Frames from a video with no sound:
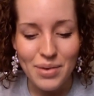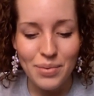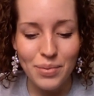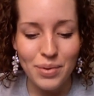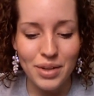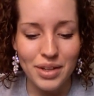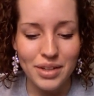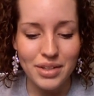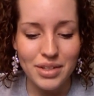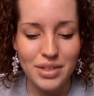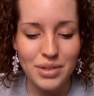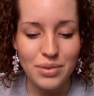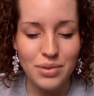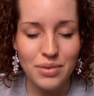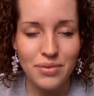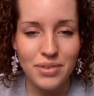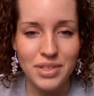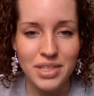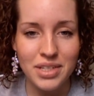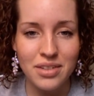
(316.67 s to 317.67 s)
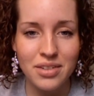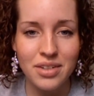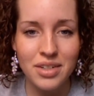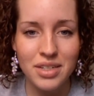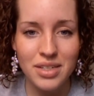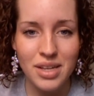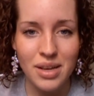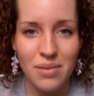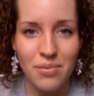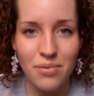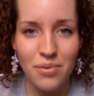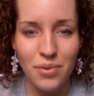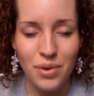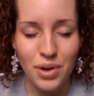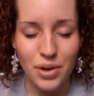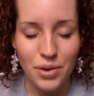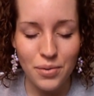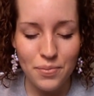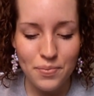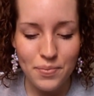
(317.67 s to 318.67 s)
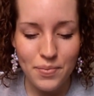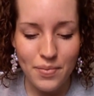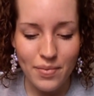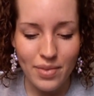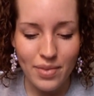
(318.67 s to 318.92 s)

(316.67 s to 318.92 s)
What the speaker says: will do the physical exam for you.